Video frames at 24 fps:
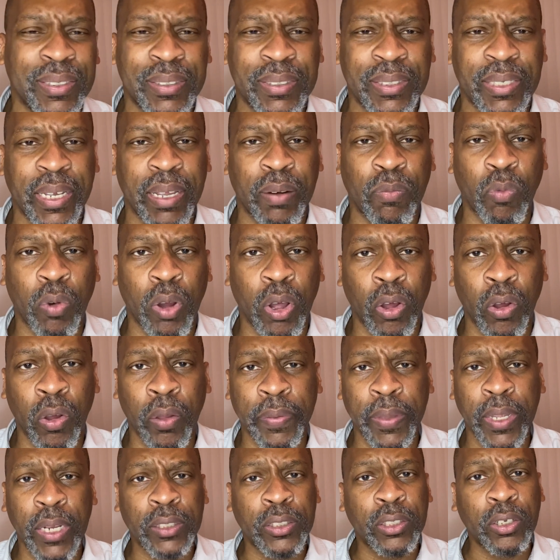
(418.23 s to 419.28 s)
said, well,
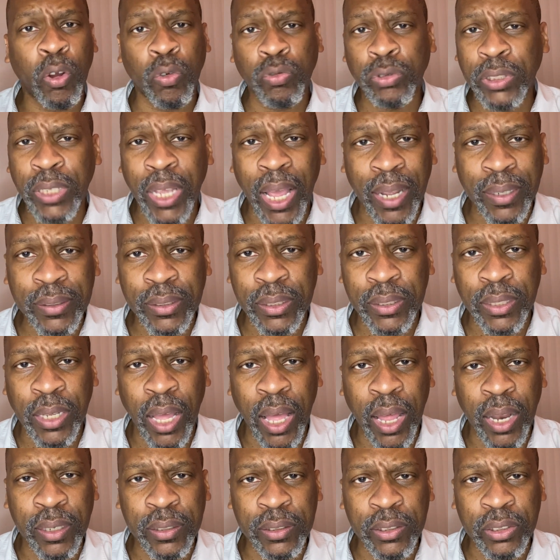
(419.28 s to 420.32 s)
there's no
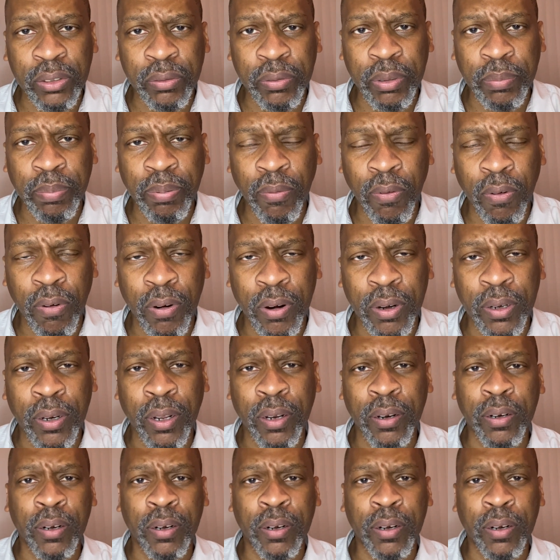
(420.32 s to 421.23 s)
toxicology report.